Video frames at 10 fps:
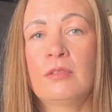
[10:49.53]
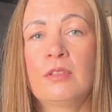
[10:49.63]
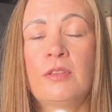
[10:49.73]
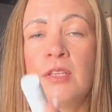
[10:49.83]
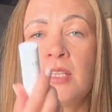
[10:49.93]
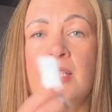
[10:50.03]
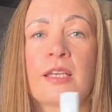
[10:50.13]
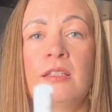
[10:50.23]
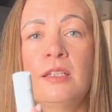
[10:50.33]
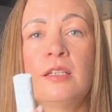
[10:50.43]
things like
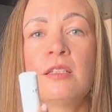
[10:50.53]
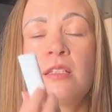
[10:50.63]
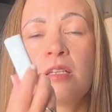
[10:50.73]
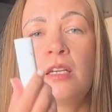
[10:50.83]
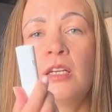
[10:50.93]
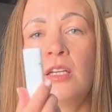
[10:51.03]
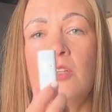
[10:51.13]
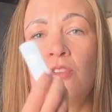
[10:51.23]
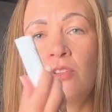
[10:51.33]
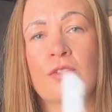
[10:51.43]
this
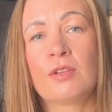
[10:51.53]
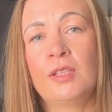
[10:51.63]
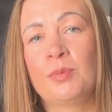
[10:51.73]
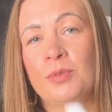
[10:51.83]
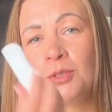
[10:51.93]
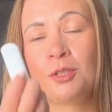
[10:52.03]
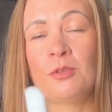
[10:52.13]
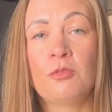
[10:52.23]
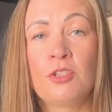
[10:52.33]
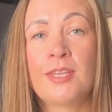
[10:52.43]
just really put a
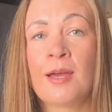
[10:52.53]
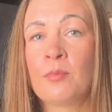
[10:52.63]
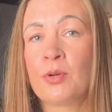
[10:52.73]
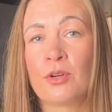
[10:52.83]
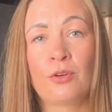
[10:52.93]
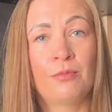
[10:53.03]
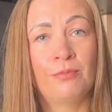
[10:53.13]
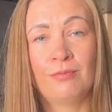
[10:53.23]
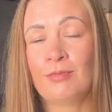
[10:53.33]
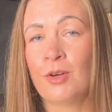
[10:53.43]
huge damper
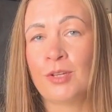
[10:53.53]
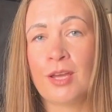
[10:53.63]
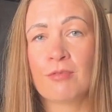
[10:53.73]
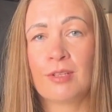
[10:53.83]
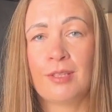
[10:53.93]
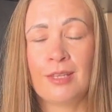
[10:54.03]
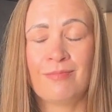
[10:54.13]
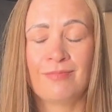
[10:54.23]
on everything.